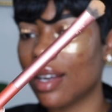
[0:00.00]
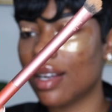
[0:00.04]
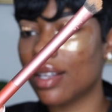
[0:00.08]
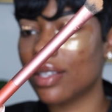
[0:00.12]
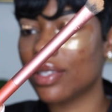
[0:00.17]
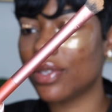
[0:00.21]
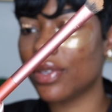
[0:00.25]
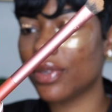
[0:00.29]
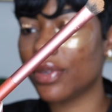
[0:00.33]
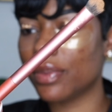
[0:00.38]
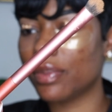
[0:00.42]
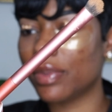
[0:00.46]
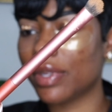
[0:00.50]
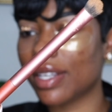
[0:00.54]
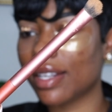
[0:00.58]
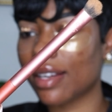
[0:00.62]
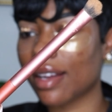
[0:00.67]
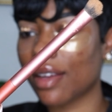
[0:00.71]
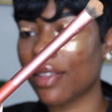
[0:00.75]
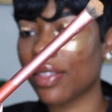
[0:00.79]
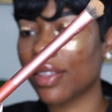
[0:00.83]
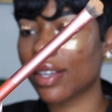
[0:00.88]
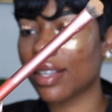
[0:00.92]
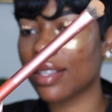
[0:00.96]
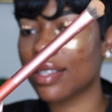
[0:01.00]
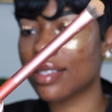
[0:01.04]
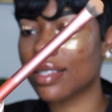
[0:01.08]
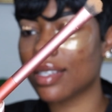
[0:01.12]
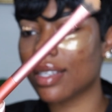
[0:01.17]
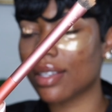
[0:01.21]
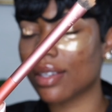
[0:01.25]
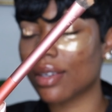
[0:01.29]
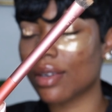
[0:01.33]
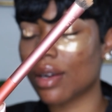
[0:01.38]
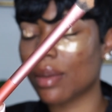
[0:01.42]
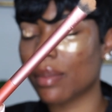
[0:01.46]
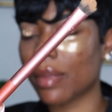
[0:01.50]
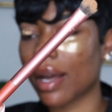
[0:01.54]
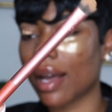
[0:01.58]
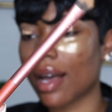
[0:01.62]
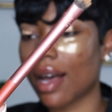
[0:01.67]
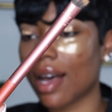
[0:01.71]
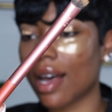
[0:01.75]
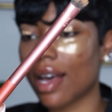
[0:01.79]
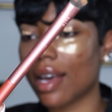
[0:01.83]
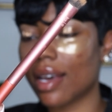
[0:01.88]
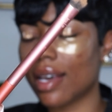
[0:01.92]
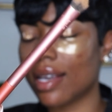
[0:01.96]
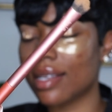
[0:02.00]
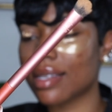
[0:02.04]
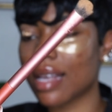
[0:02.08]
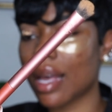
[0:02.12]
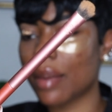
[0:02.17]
To blend out the concealer on my eyes,